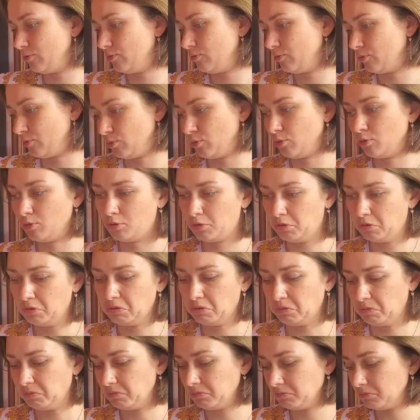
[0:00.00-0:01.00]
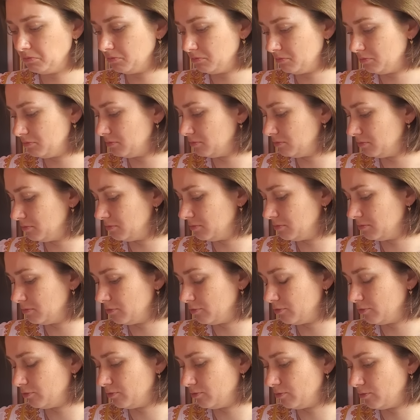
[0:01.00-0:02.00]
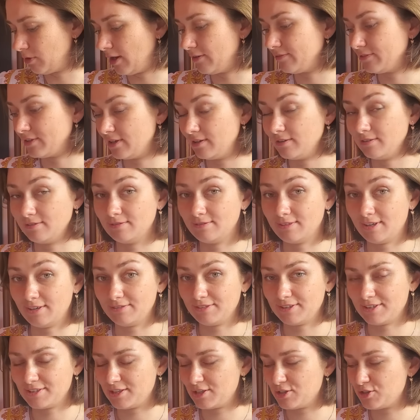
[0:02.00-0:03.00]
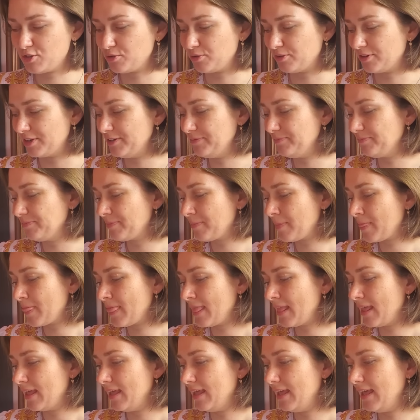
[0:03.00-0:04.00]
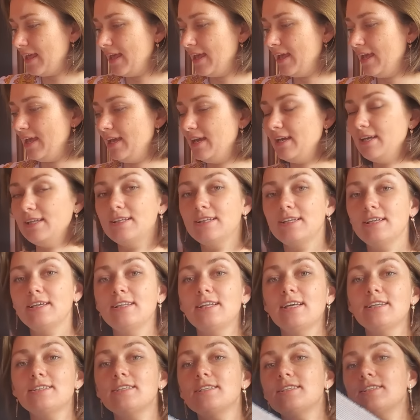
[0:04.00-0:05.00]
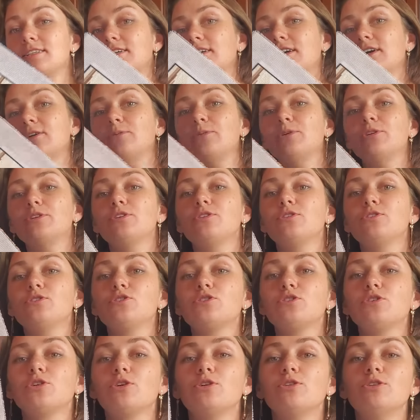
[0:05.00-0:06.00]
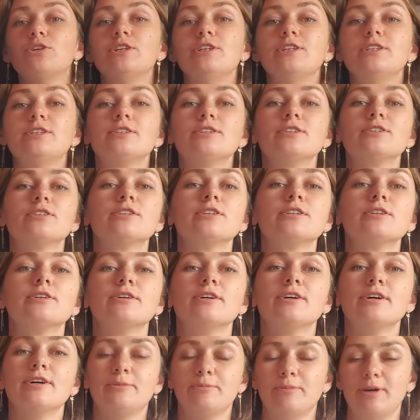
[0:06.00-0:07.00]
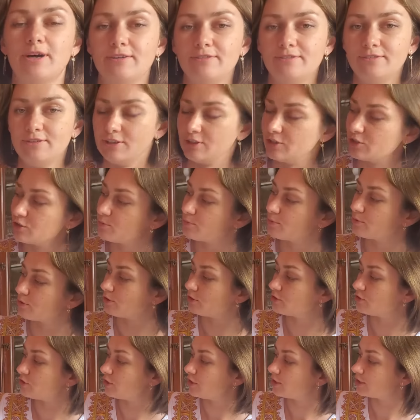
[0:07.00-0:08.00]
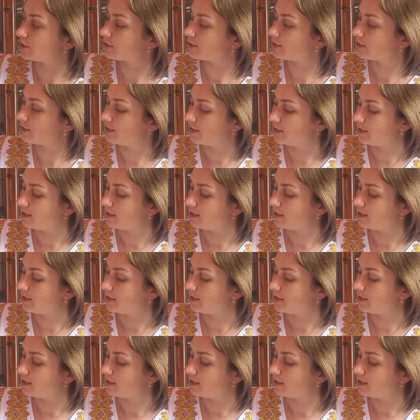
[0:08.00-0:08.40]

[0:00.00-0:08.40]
for after that story. And another thing I wanted to show is my finished project.